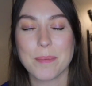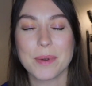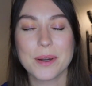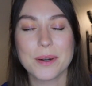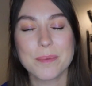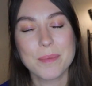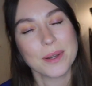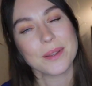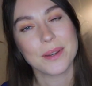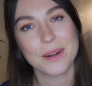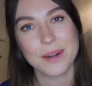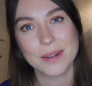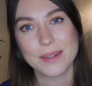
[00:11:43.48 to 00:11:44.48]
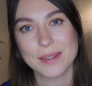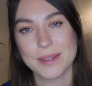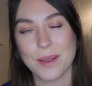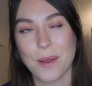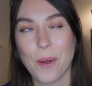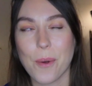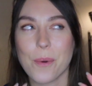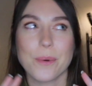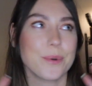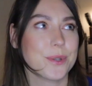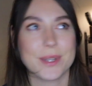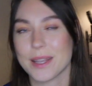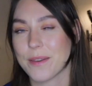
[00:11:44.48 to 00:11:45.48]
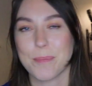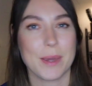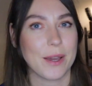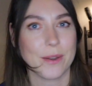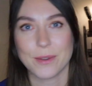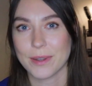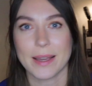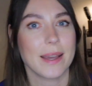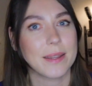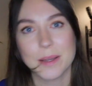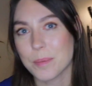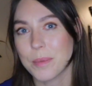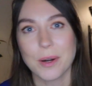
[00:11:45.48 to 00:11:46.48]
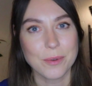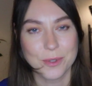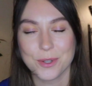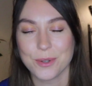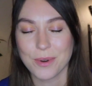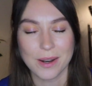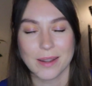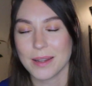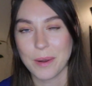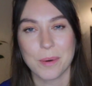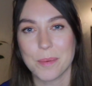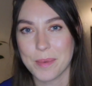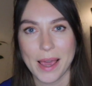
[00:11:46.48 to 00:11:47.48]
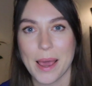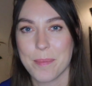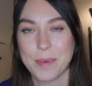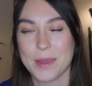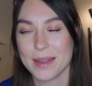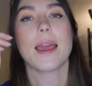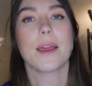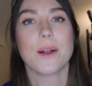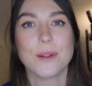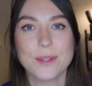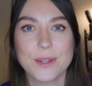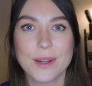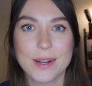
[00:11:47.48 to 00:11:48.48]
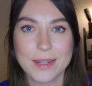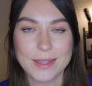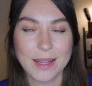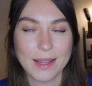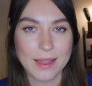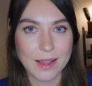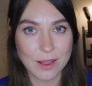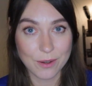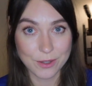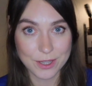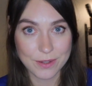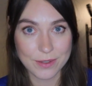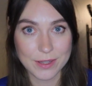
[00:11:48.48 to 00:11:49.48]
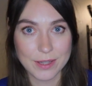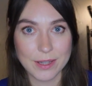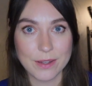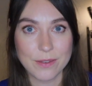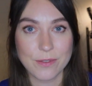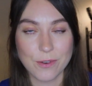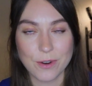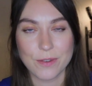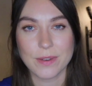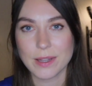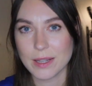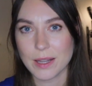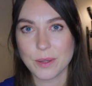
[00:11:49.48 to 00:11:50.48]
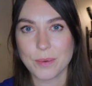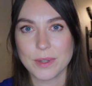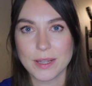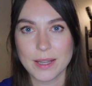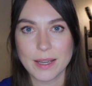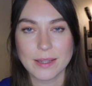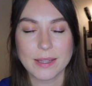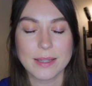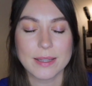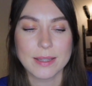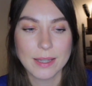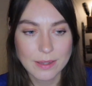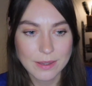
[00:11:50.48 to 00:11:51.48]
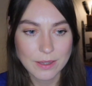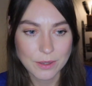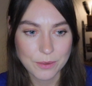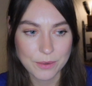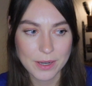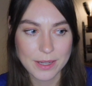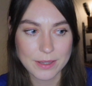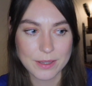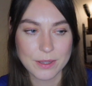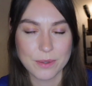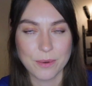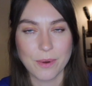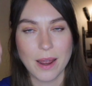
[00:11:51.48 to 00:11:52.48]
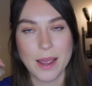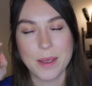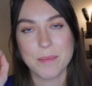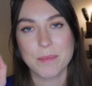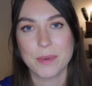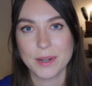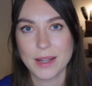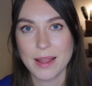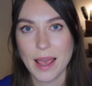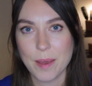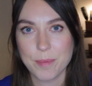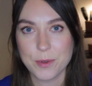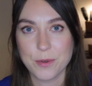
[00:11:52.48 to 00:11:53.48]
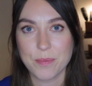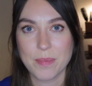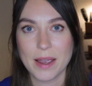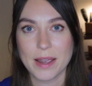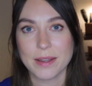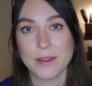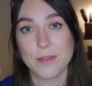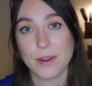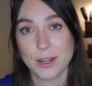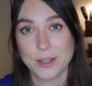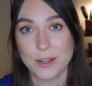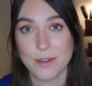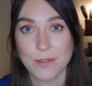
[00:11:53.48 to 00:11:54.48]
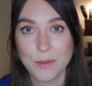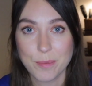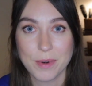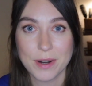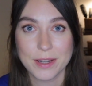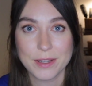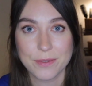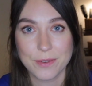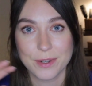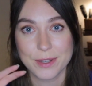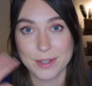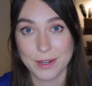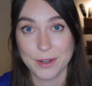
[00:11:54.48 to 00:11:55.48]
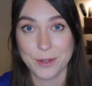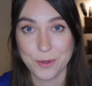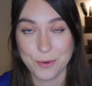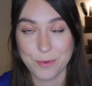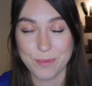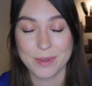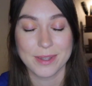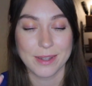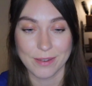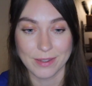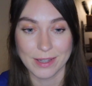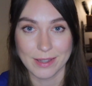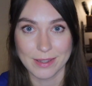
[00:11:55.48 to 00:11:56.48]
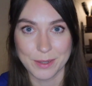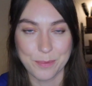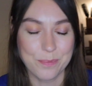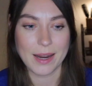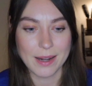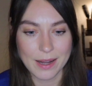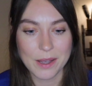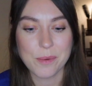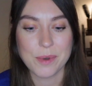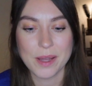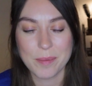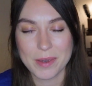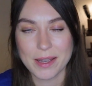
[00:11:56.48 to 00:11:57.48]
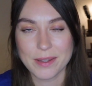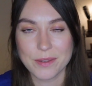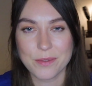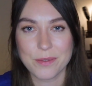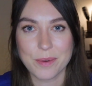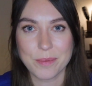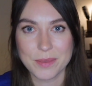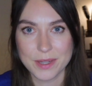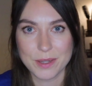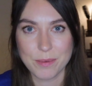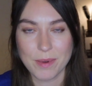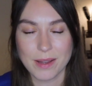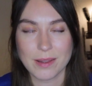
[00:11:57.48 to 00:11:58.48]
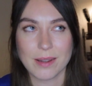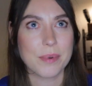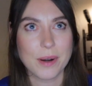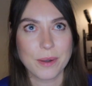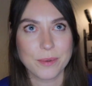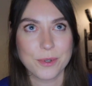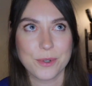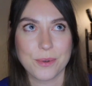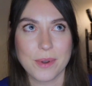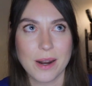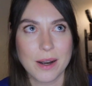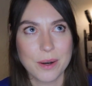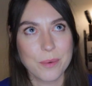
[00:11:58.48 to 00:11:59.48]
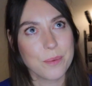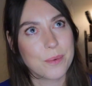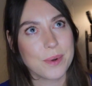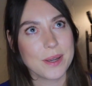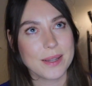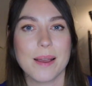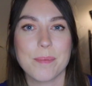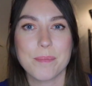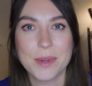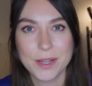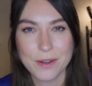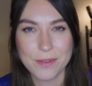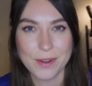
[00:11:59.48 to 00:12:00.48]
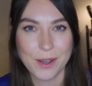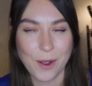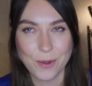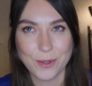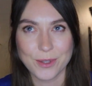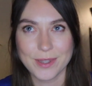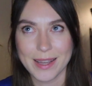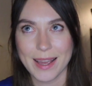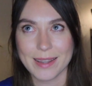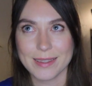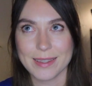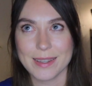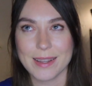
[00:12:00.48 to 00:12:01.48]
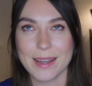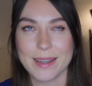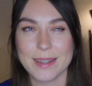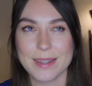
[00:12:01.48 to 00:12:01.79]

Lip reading: I'm a gourmand girl, so just give me cotton candy and brown sugar and I will be happy. I also heard that the longevity for Vanilla 28 is not that great, so I am more than happy to pay the fraction of the price for a Zara dupe, definitely. I like what I'm getting from this one. Brown sugar with a bit of a cotton candy, like